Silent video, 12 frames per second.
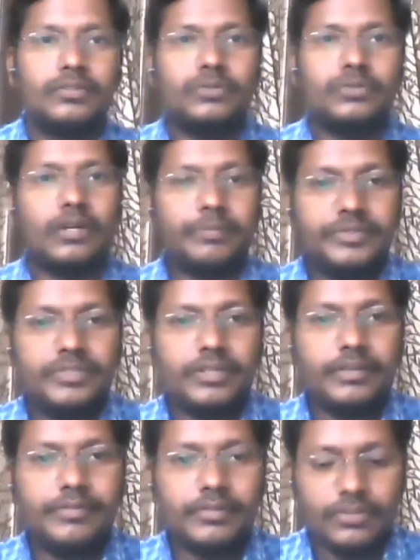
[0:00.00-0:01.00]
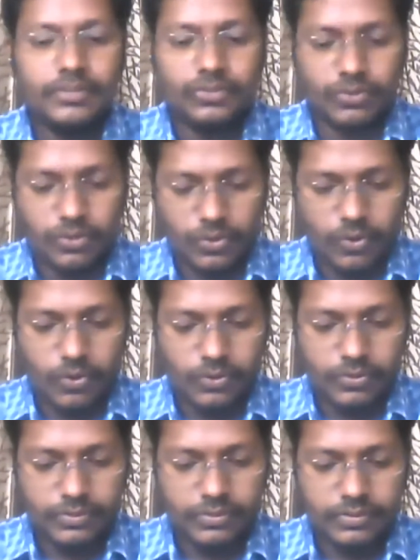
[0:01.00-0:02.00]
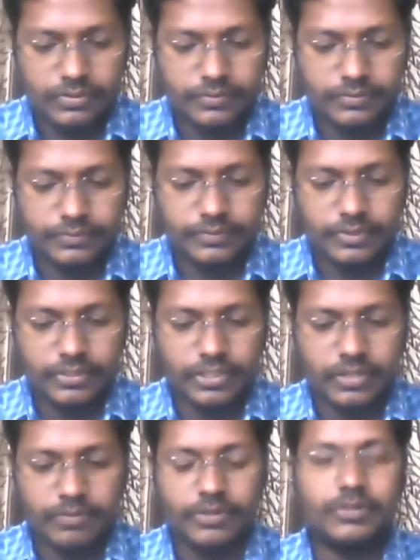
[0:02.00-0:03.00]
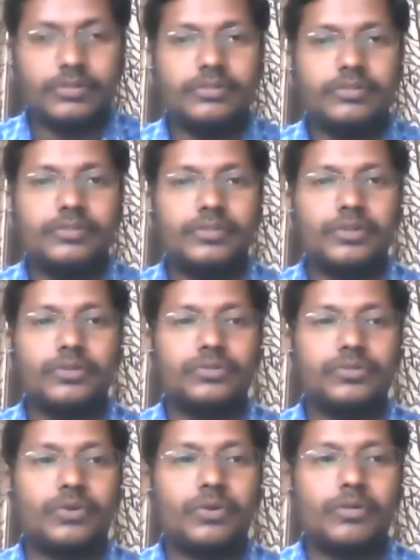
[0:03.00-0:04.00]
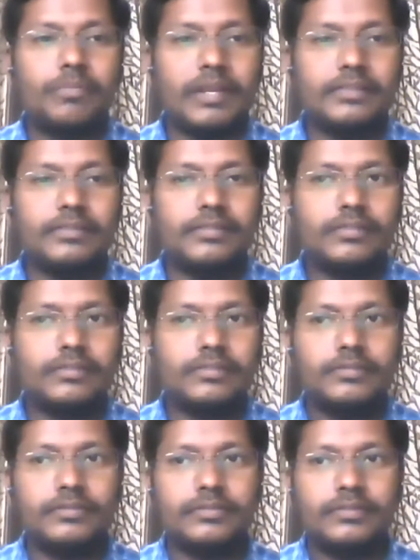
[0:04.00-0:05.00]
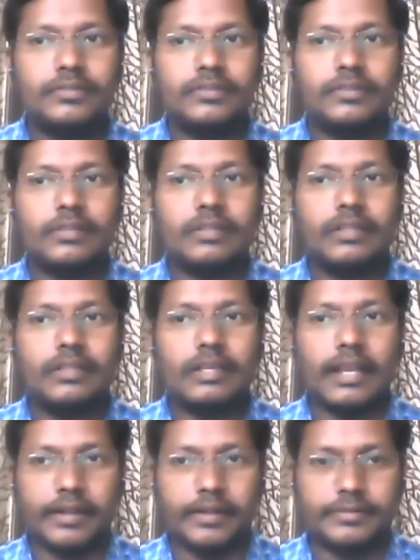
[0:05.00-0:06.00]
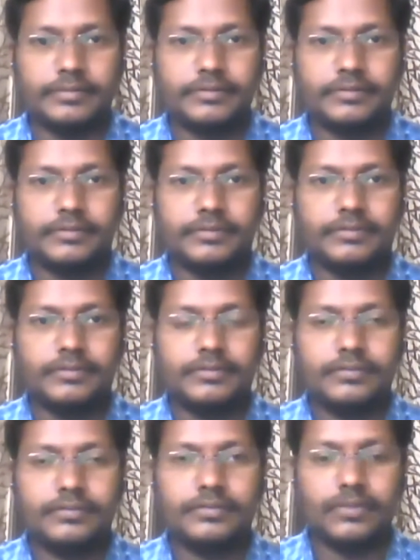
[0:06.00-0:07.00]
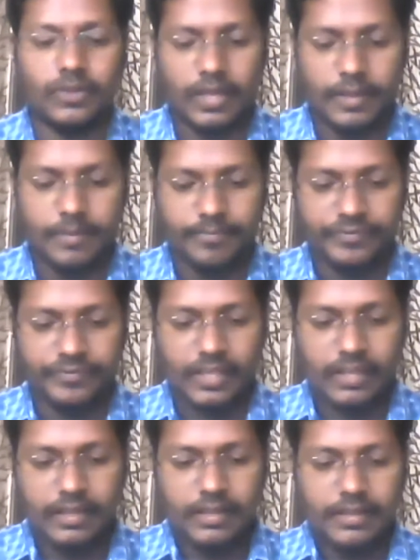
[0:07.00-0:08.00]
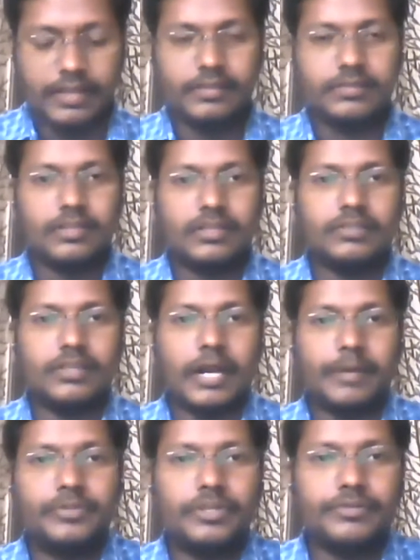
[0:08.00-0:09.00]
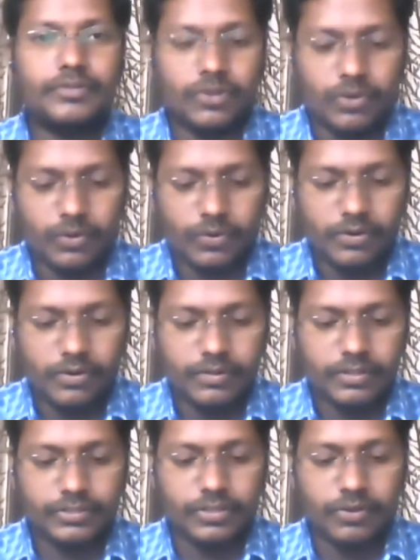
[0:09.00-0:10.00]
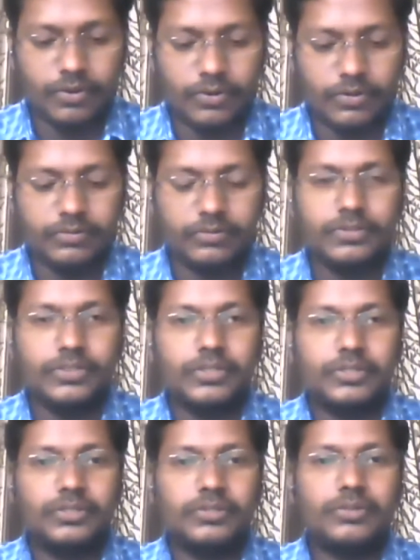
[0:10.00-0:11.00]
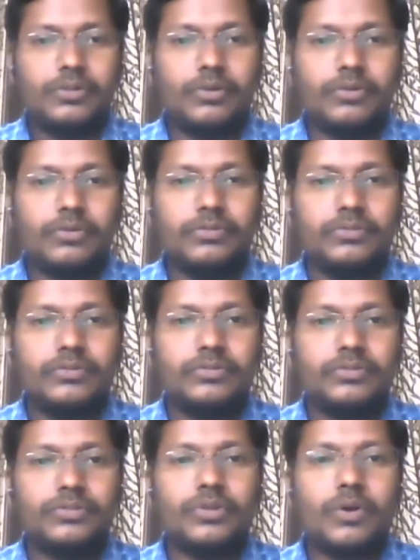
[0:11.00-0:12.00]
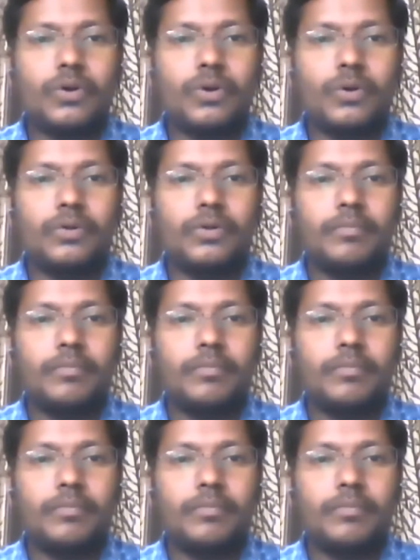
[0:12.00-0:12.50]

So observed scores is equal to true score plus error. Okay, x is the observed score is equal to true score